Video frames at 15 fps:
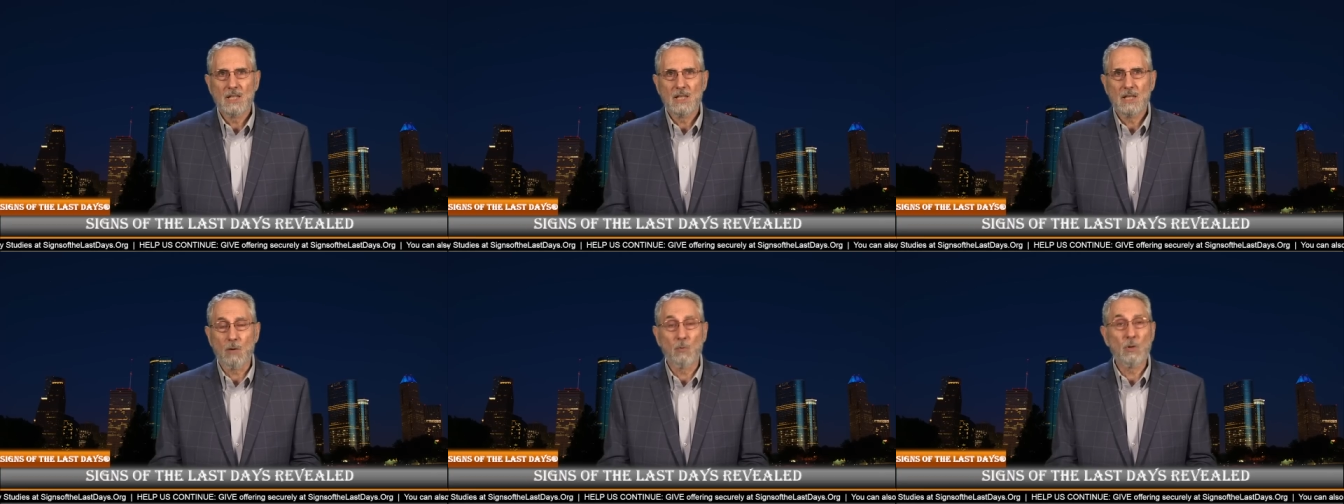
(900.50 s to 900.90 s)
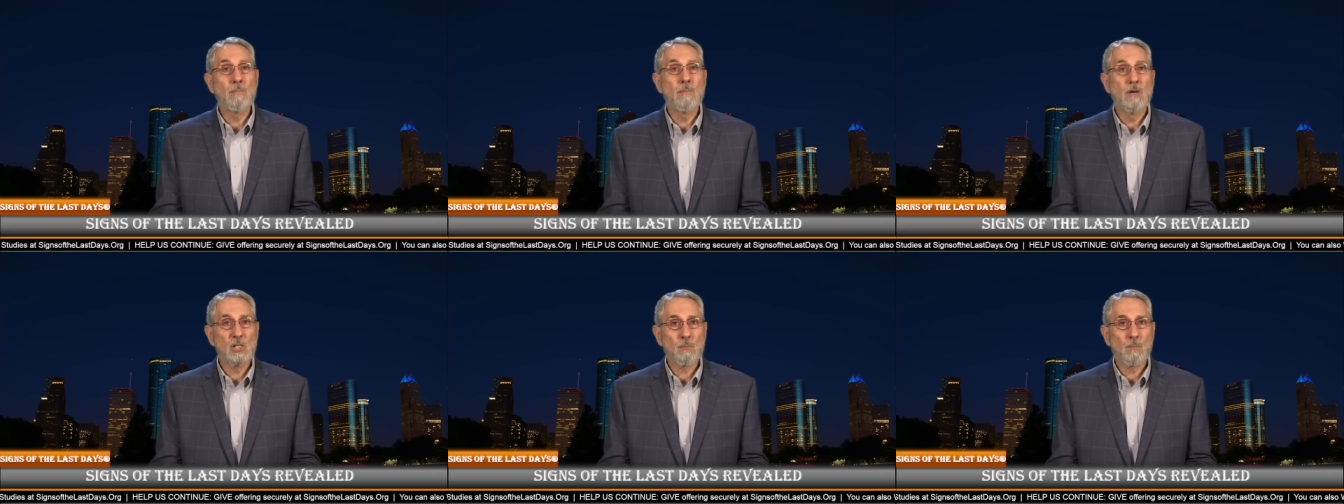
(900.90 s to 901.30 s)
And we
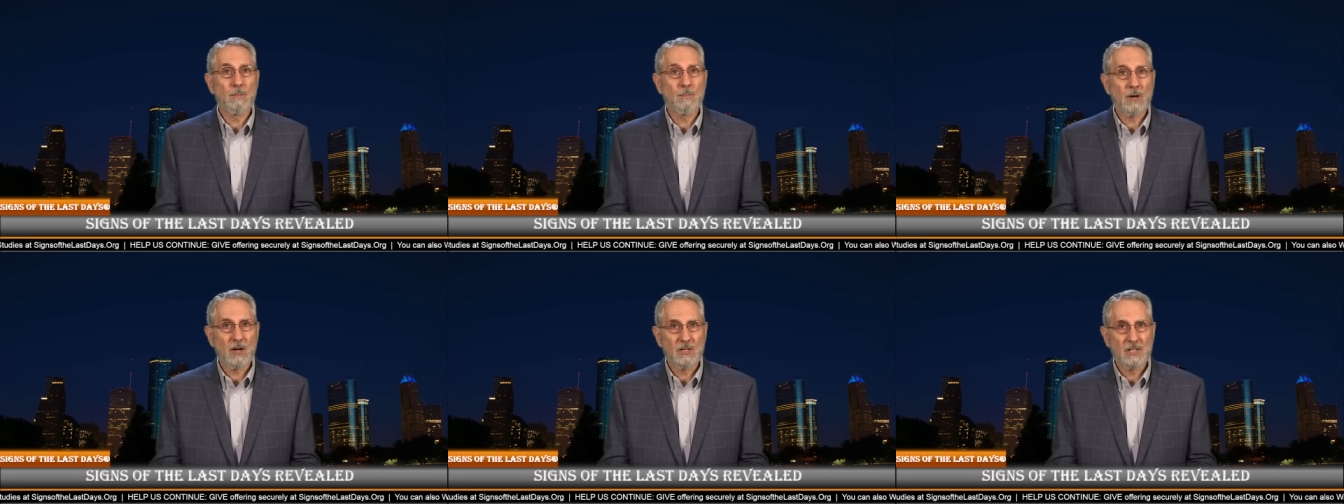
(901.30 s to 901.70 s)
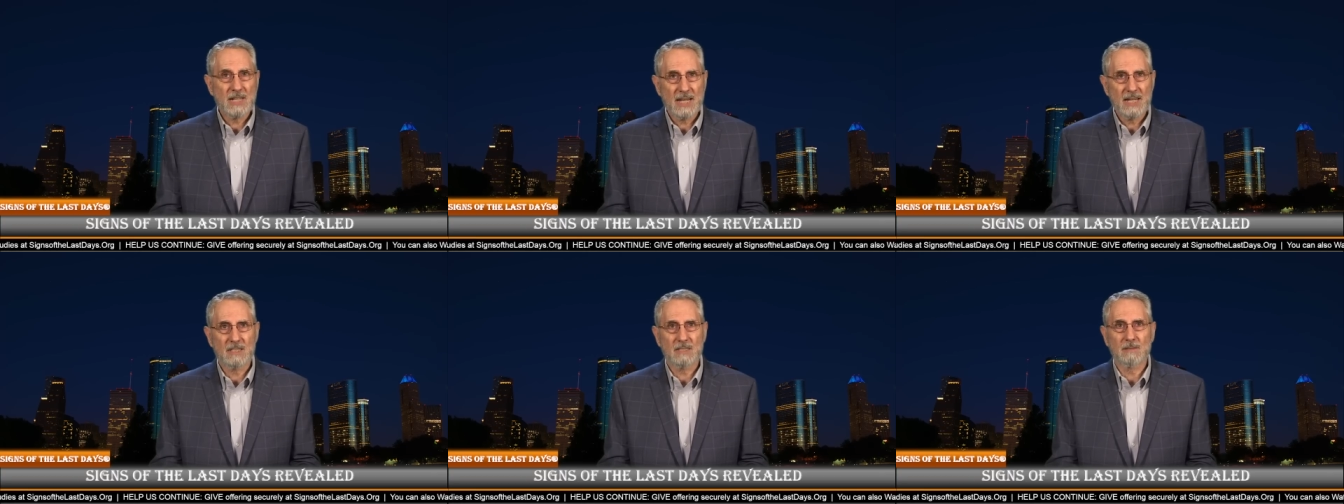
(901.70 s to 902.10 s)
must prepare
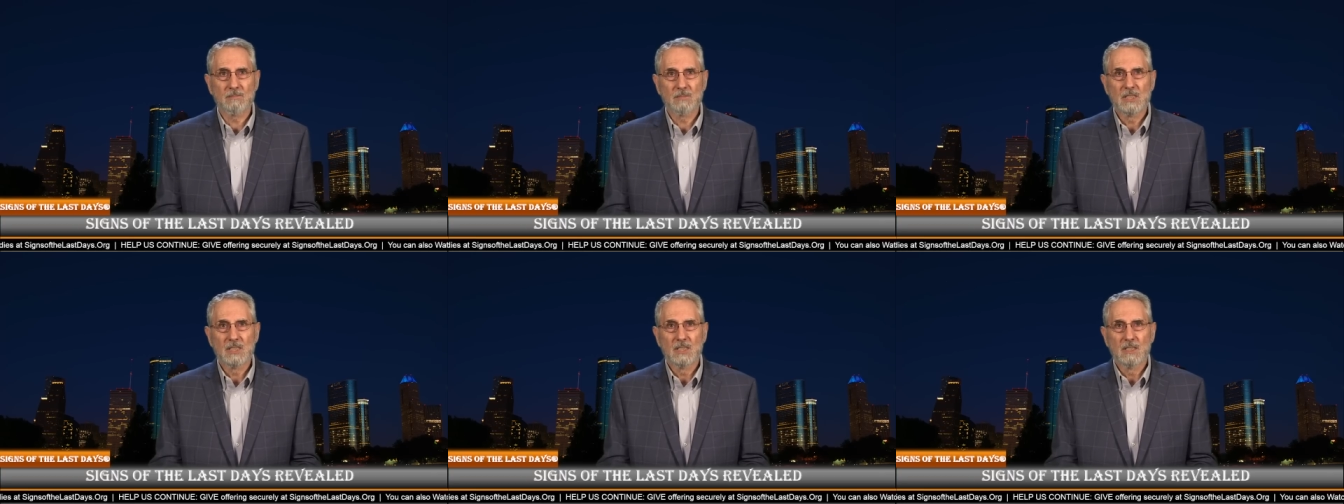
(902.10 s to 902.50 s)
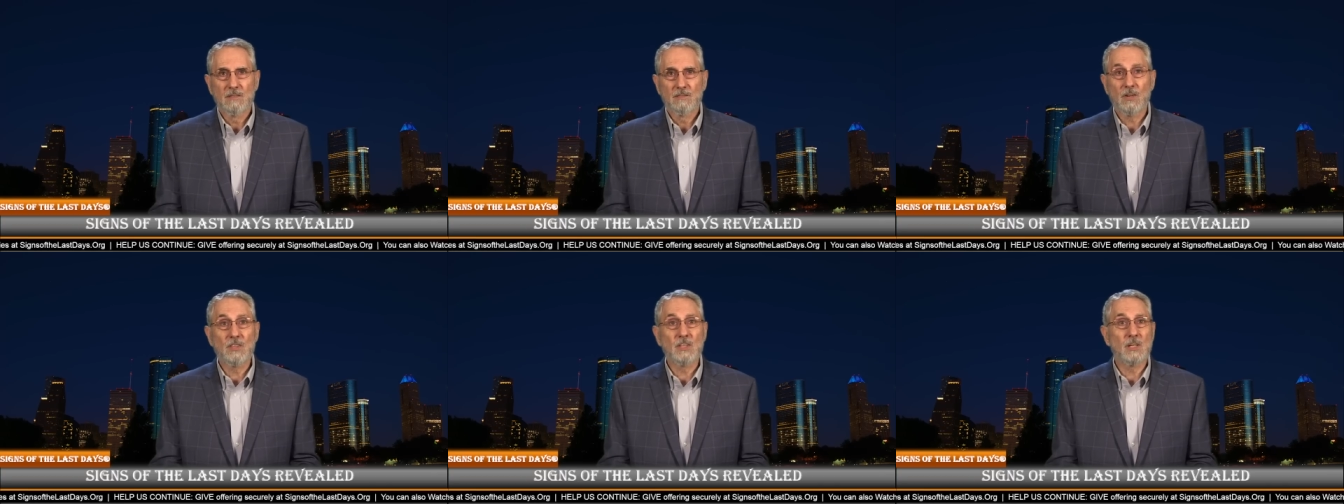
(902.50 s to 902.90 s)
now
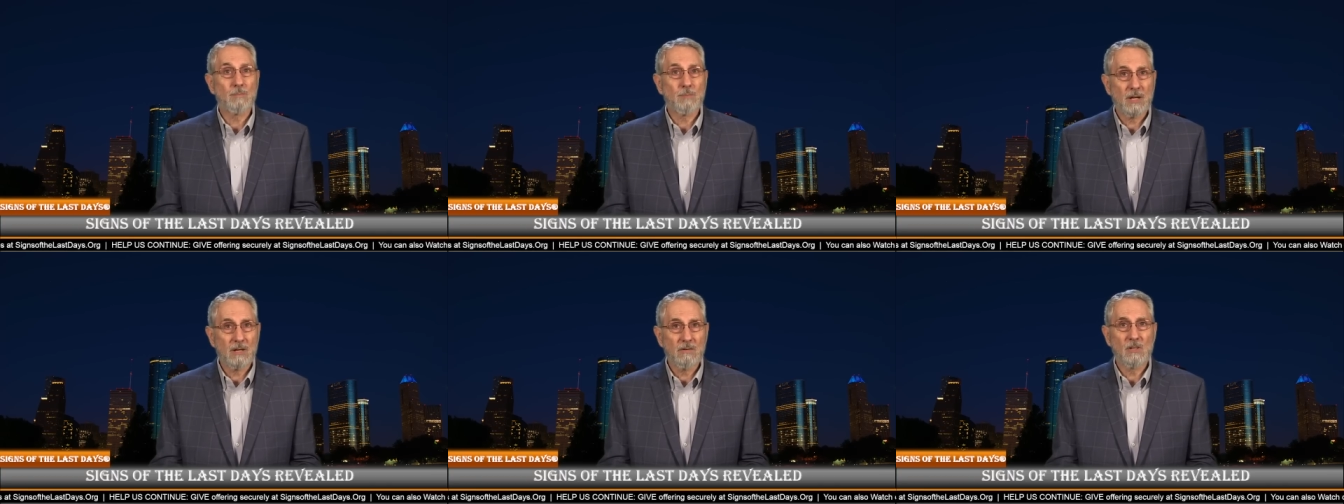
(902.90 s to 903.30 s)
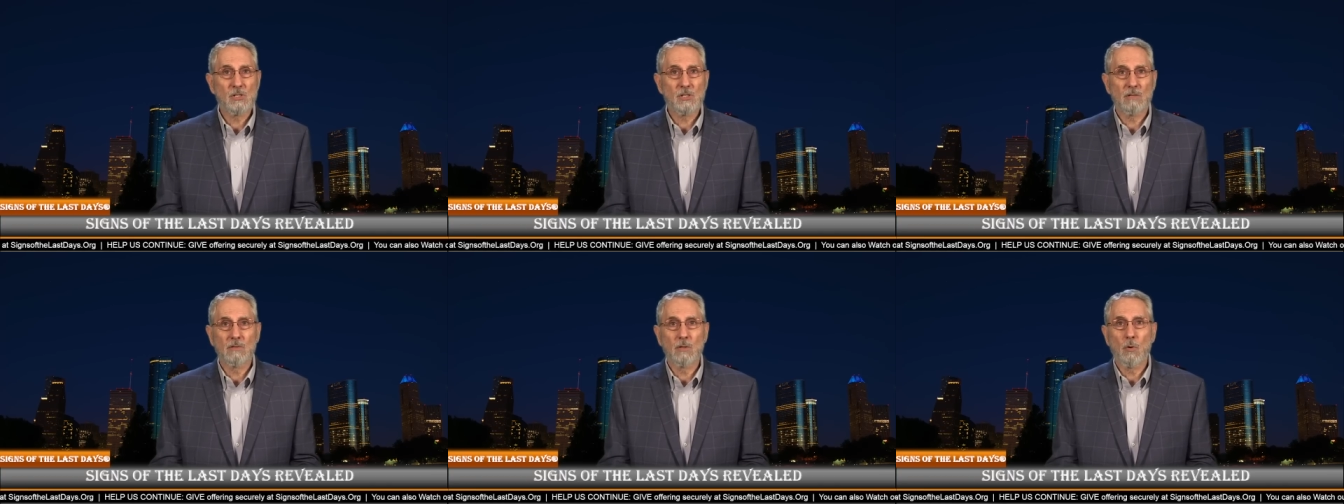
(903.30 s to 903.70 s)
for the
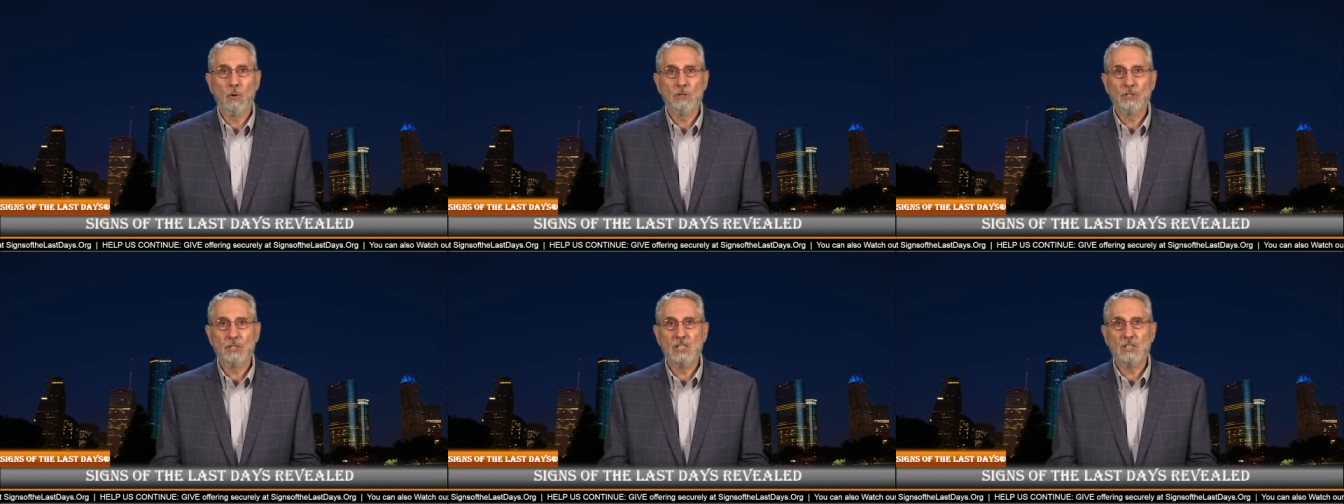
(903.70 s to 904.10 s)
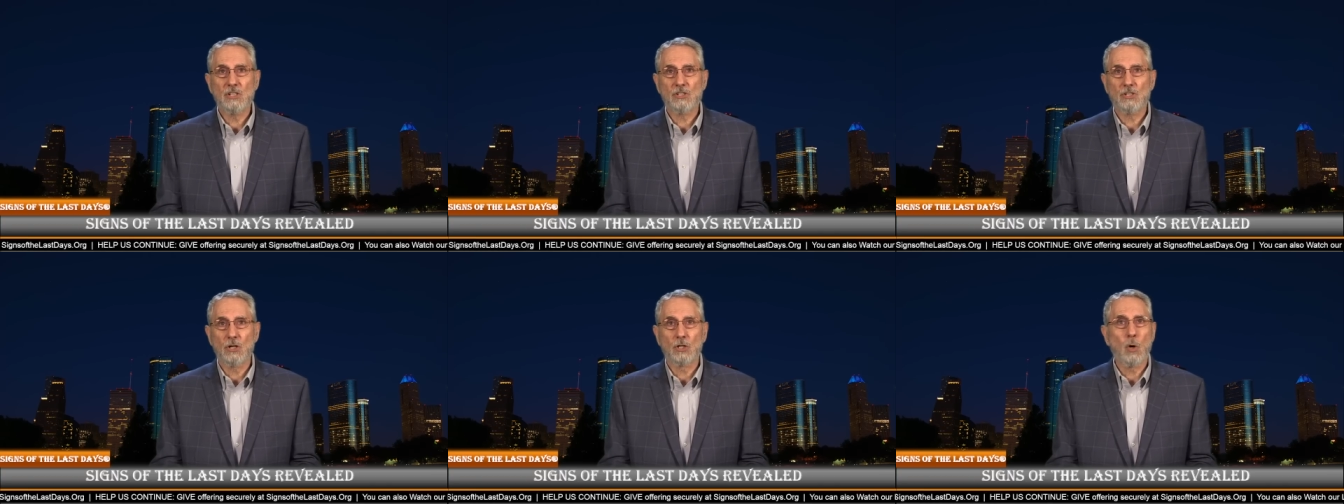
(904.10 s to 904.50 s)
appearance of Lord
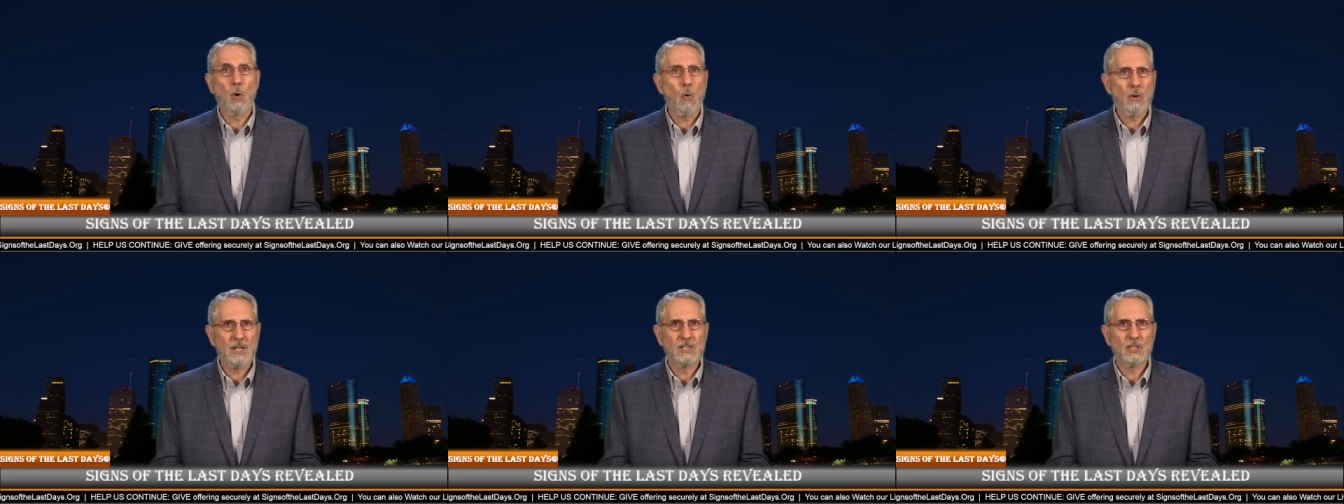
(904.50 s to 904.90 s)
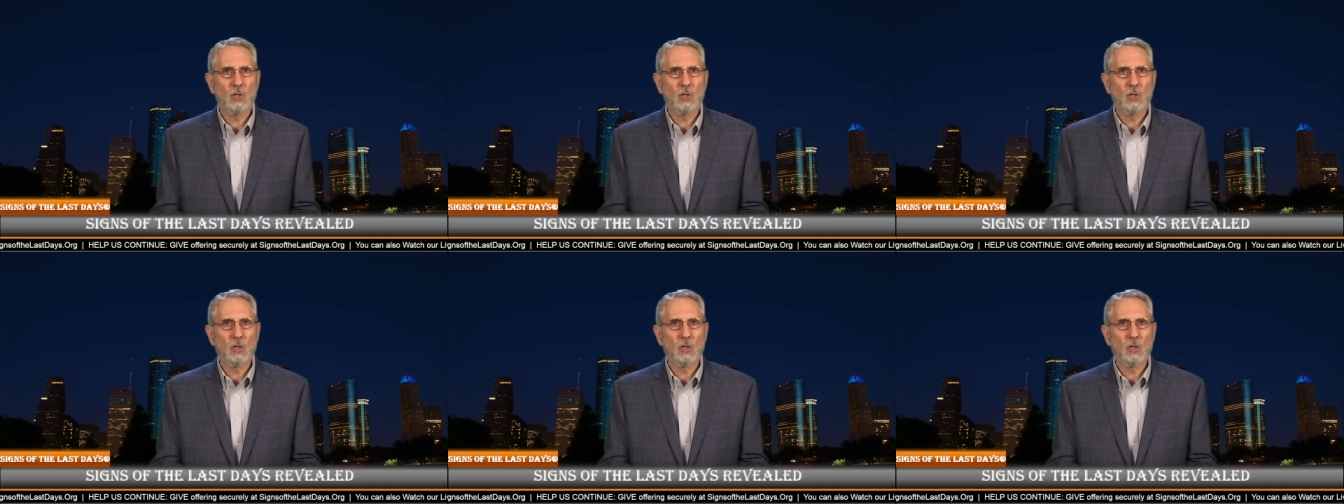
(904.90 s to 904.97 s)
Jesus according